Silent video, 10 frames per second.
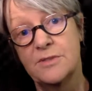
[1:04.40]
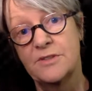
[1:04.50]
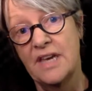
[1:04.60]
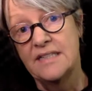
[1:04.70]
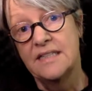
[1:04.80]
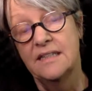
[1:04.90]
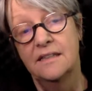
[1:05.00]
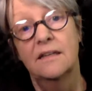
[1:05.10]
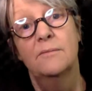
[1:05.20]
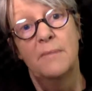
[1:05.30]
of
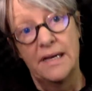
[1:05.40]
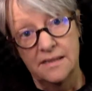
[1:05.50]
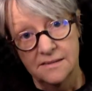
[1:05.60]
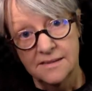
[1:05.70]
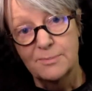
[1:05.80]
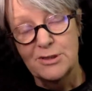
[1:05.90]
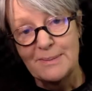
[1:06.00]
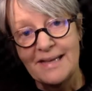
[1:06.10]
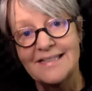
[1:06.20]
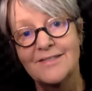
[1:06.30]
getting Michael's
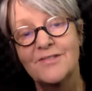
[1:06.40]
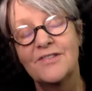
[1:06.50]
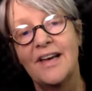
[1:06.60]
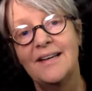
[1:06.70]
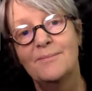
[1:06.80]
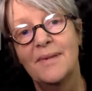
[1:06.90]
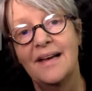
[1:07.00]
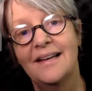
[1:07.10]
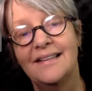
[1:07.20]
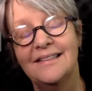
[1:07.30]
perspective
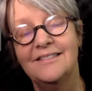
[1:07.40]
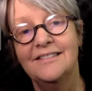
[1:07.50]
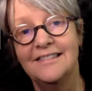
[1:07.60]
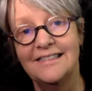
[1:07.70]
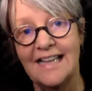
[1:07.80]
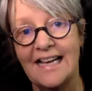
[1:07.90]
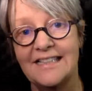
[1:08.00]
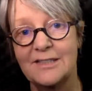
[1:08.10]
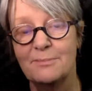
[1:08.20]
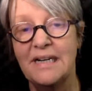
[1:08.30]

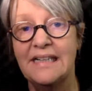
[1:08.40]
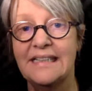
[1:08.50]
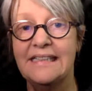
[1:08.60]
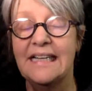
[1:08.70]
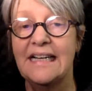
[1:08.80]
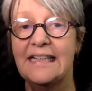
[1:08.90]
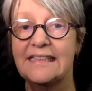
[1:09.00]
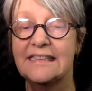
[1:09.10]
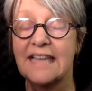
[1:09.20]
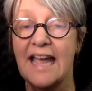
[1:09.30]
and mine,
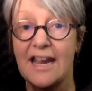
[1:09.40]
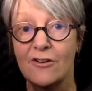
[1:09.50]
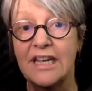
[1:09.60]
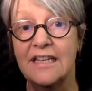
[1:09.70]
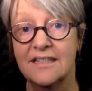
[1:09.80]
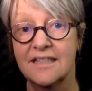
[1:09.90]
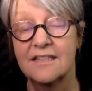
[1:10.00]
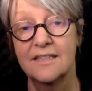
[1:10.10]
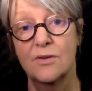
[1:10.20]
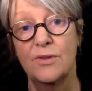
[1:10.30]
and airing it
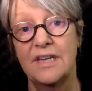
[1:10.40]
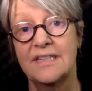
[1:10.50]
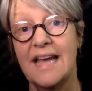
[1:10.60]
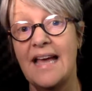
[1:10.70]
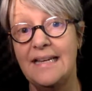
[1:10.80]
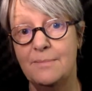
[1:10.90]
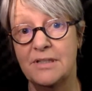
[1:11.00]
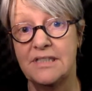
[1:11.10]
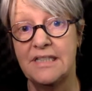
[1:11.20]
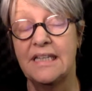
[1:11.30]
so that
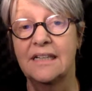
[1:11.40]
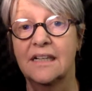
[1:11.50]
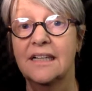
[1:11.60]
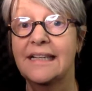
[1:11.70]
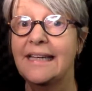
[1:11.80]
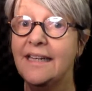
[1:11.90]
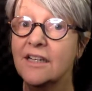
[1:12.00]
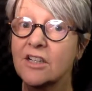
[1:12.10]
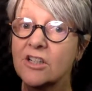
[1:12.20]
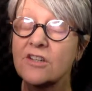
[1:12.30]
anybody can kind of
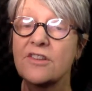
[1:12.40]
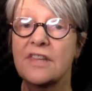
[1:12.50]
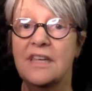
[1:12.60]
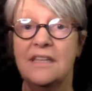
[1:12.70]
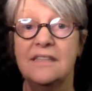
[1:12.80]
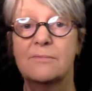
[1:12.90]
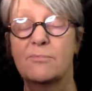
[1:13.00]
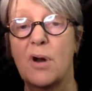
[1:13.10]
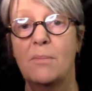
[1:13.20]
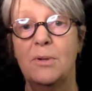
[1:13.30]
hear these
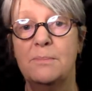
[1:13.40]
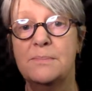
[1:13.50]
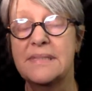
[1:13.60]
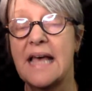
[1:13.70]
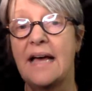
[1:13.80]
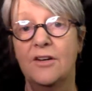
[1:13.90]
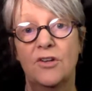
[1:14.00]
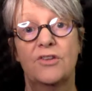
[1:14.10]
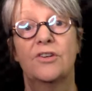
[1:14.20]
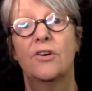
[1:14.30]
problems and
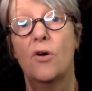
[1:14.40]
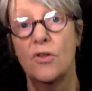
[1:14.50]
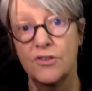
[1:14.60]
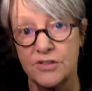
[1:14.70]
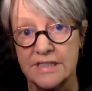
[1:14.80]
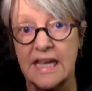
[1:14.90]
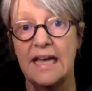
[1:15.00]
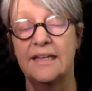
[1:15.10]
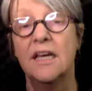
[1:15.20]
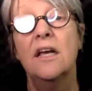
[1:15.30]
other authors
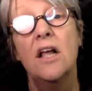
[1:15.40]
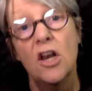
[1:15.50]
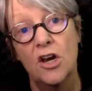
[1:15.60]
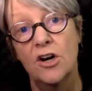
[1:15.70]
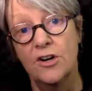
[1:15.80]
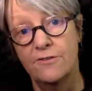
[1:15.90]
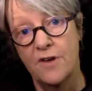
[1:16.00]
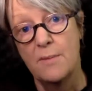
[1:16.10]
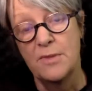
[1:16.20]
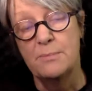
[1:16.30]
can learn
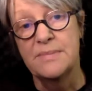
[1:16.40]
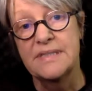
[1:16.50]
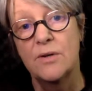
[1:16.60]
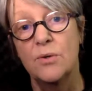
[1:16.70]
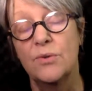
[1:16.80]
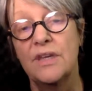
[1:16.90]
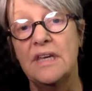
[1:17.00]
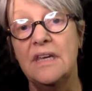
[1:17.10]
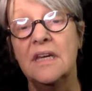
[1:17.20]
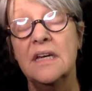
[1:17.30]
from them. So
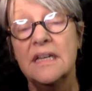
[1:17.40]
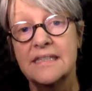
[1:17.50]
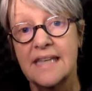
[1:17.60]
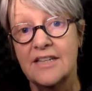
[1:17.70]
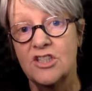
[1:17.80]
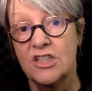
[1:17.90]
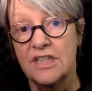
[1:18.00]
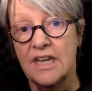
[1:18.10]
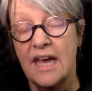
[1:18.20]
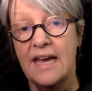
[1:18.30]
the
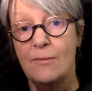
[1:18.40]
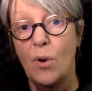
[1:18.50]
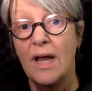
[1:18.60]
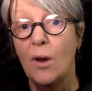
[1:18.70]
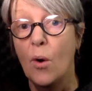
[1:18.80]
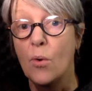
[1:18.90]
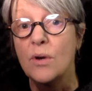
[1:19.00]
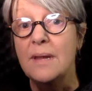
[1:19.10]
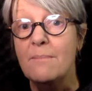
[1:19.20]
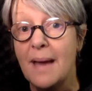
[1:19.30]
session, while
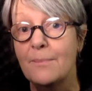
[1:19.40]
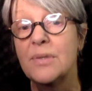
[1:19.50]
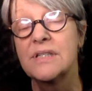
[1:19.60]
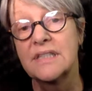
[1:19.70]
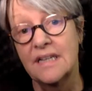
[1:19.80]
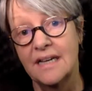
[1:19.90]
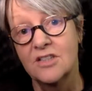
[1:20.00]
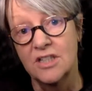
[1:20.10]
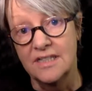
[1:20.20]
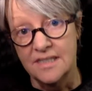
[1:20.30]
only members can
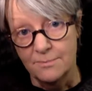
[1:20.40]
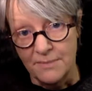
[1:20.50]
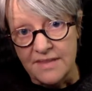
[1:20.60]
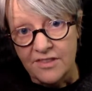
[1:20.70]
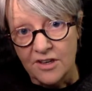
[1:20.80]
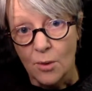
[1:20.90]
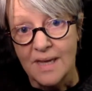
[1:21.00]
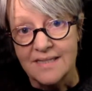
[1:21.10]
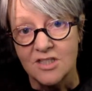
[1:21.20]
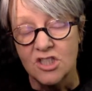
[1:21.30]
actually submit their
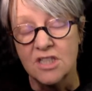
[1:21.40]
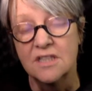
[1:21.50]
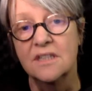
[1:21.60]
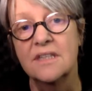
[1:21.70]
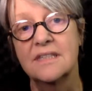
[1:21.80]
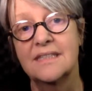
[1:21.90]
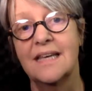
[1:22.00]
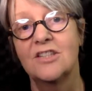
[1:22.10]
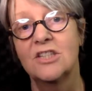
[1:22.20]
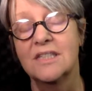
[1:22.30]
question, the
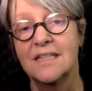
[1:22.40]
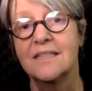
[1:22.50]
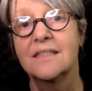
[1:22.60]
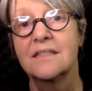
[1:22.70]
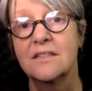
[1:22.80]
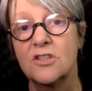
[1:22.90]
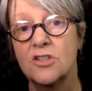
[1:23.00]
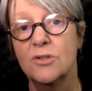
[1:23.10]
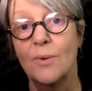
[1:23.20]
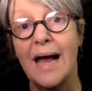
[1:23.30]
session is listened
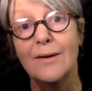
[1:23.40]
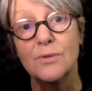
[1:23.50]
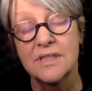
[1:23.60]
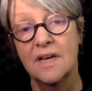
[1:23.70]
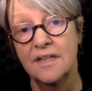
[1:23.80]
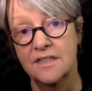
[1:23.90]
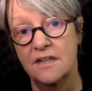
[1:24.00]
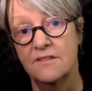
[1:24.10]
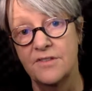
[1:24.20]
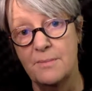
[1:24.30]
to outside
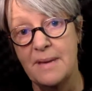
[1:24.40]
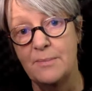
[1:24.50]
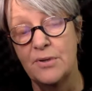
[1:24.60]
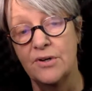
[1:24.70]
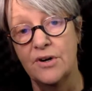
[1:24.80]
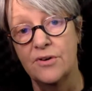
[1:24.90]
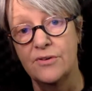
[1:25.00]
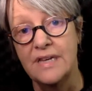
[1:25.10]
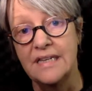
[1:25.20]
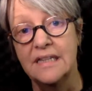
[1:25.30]
of the member
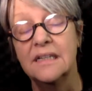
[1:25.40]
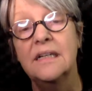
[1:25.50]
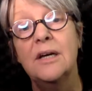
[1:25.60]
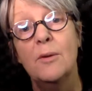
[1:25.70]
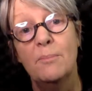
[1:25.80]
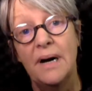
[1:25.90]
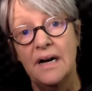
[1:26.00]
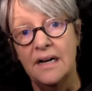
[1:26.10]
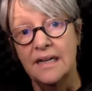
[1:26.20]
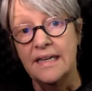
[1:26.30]
arena
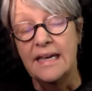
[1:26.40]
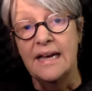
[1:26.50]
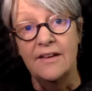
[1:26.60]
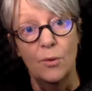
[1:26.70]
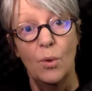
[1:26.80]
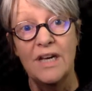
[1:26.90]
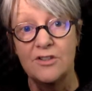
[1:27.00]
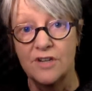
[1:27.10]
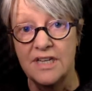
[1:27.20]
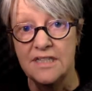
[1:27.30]
by the
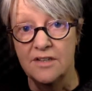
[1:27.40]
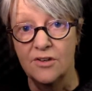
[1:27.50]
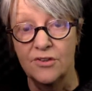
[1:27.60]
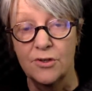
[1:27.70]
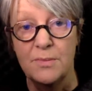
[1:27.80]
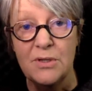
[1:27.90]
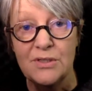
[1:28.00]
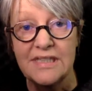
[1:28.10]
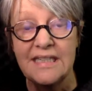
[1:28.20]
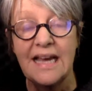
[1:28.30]
wider indie author
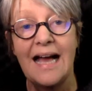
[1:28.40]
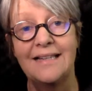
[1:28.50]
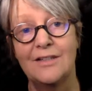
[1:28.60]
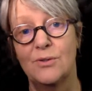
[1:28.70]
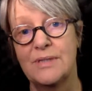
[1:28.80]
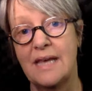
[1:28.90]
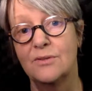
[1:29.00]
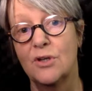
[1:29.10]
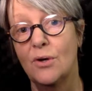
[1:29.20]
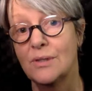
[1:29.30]
community, and it goes
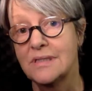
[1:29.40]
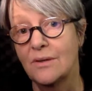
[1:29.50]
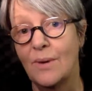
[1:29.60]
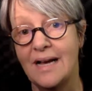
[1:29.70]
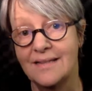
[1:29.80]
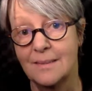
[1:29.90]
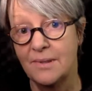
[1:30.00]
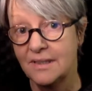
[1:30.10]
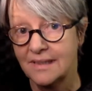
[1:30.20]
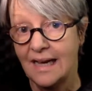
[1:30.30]
out also as a
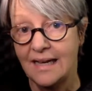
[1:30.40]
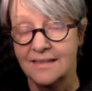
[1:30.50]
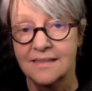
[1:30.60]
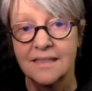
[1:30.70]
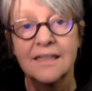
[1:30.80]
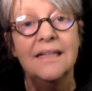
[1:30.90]
podcast.